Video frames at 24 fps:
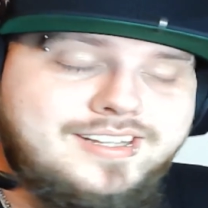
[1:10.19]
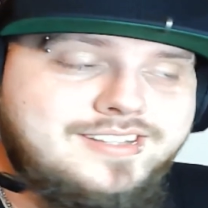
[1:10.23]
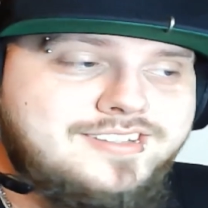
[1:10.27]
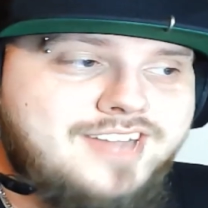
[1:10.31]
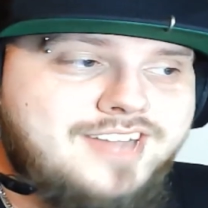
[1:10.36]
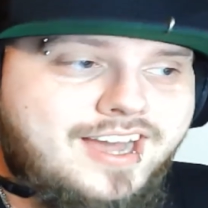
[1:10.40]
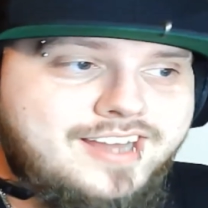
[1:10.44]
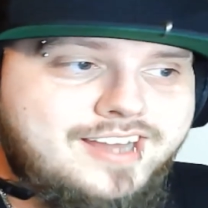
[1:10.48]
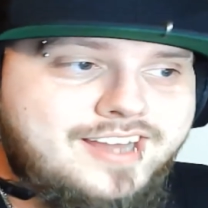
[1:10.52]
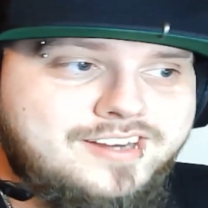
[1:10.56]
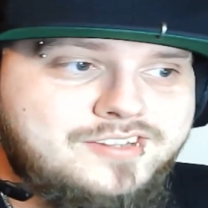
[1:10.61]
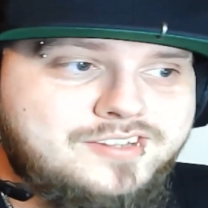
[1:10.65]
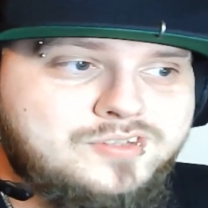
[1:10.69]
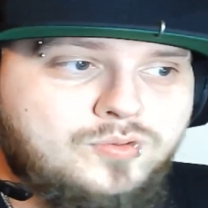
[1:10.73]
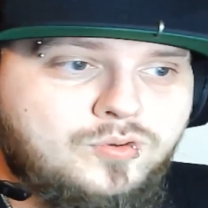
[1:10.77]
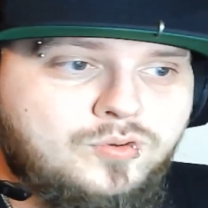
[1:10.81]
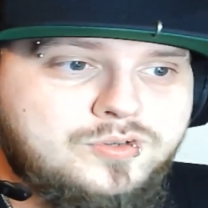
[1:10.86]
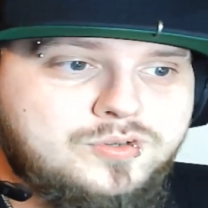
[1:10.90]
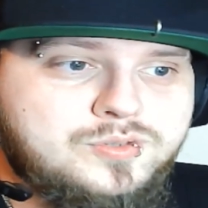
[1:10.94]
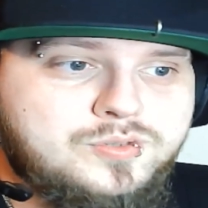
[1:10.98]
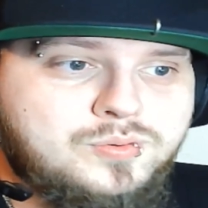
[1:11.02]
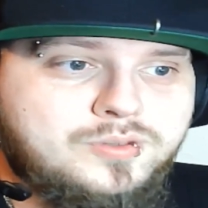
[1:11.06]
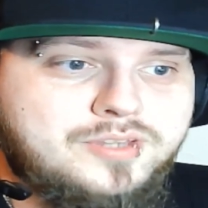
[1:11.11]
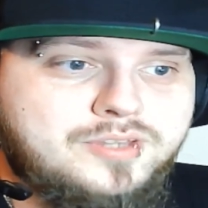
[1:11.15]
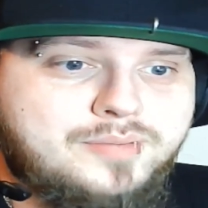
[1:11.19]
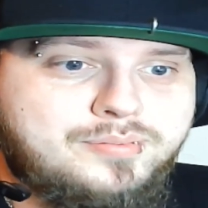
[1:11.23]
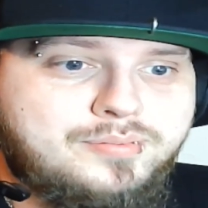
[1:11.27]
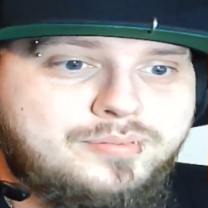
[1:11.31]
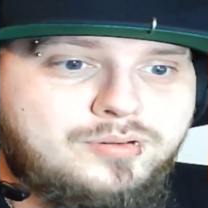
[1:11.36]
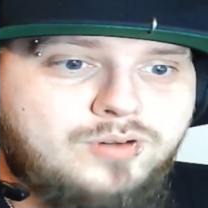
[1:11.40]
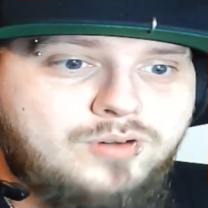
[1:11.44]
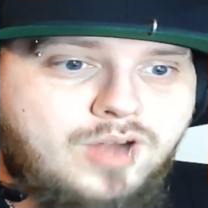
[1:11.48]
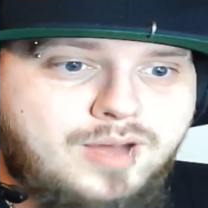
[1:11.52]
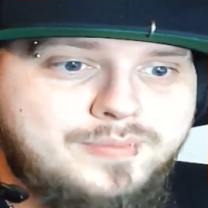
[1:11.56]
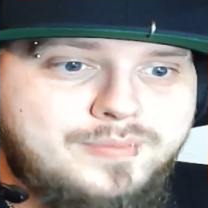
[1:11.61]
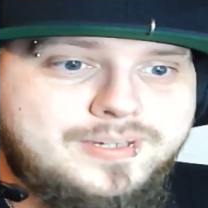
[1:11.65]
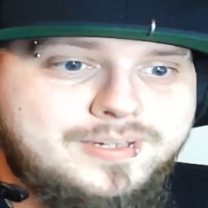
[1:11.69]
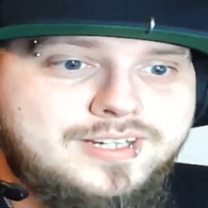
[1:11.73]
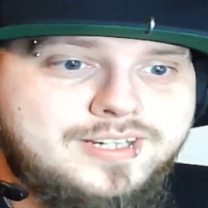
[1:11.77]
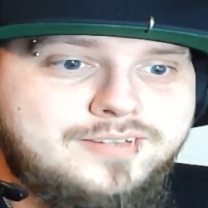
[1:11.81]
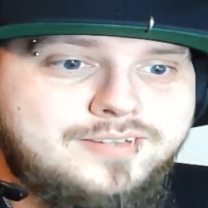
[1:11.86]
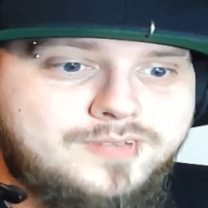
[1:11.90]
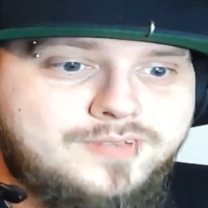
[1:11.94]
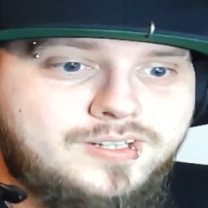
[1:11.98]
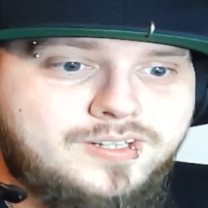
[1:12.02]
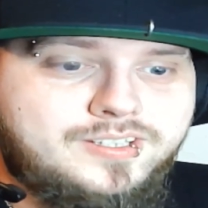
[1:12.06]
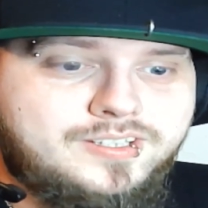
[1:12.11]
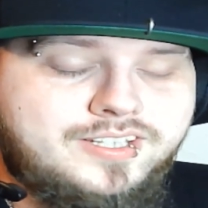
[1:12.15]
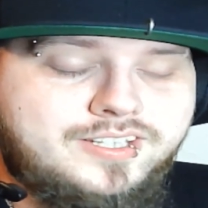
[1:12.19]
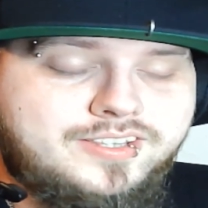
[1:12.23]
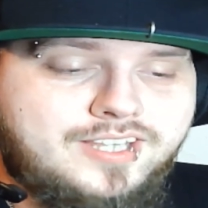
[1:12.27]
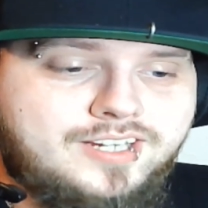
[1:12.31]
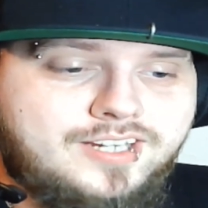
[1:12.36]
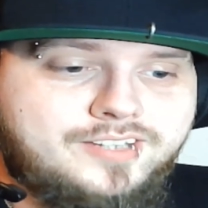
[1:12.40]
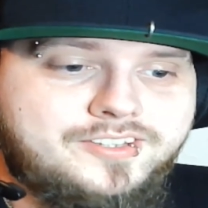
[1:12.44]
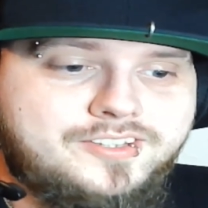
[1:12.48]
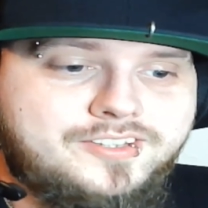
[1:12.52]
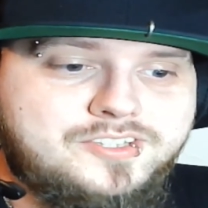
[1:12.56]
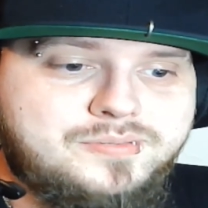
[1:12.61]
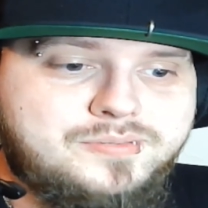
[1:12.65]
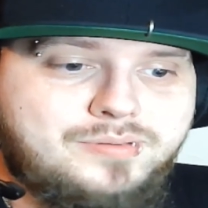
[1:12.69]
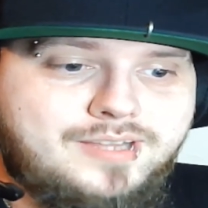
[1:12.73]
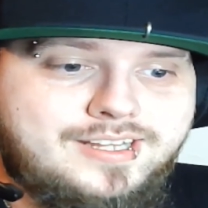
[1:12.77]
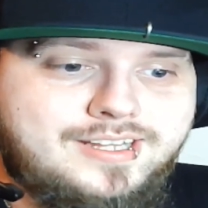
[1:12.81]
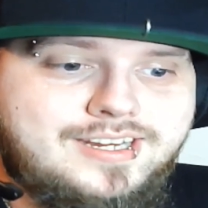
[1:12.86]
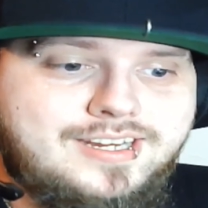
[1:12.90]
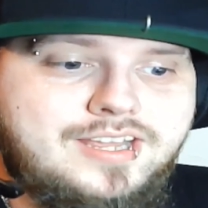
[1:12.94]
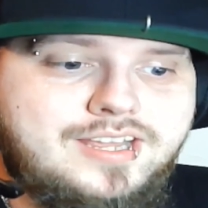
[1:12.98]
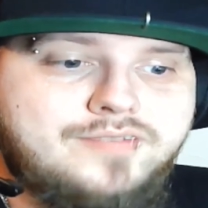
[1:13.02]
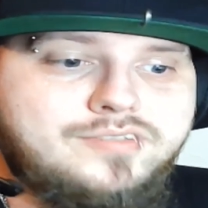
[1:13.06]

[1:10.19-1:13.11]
dinosaurs were the prominent fucking thing on this planet.